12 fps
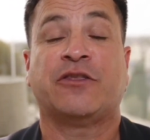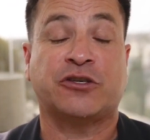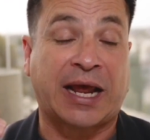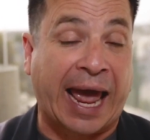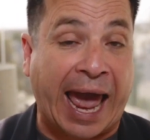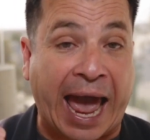
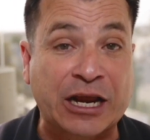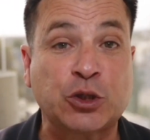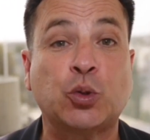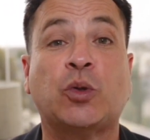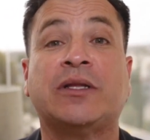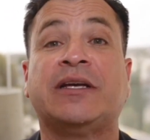There's
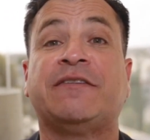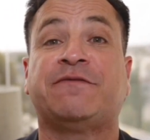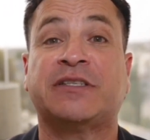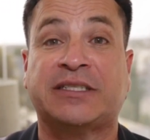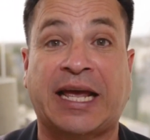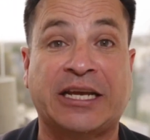actual
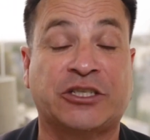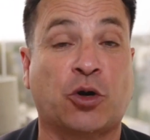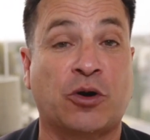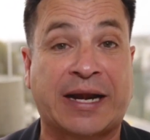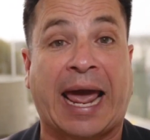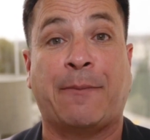infestation
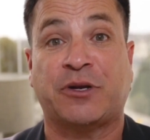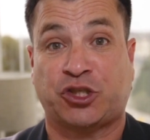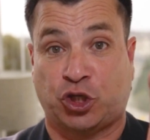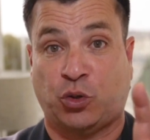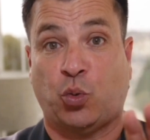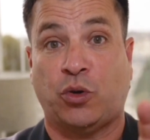or
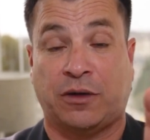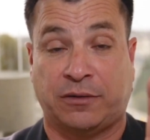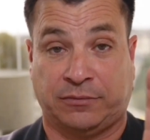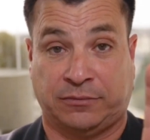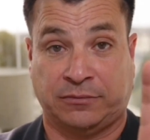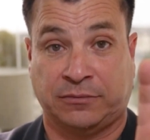damage to the wood.